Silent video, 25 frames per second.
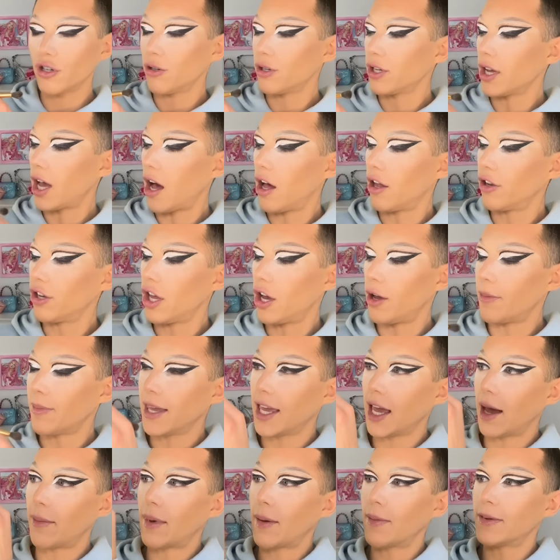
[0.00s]
Y'all know me,
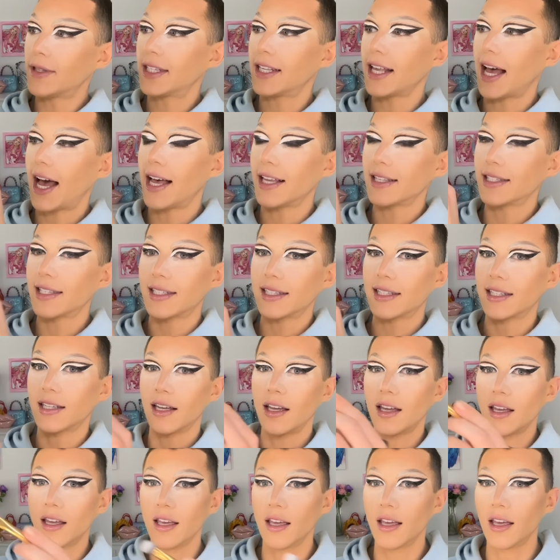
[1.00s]
I'm obsessed.
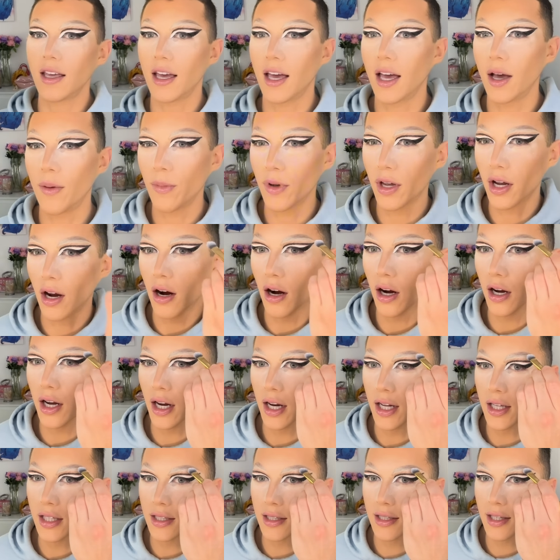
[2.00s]
And we are
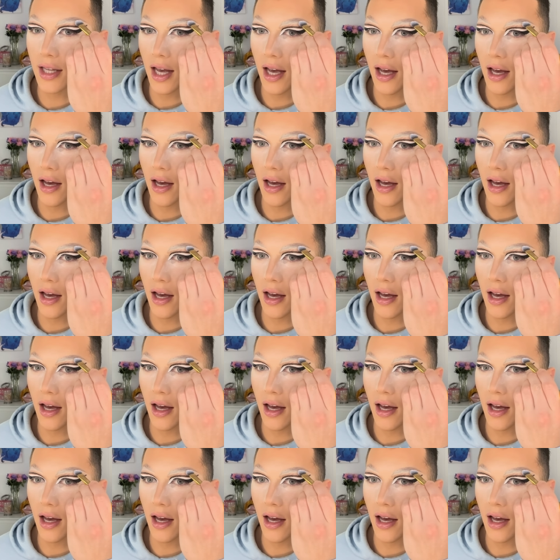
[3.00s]
gonna set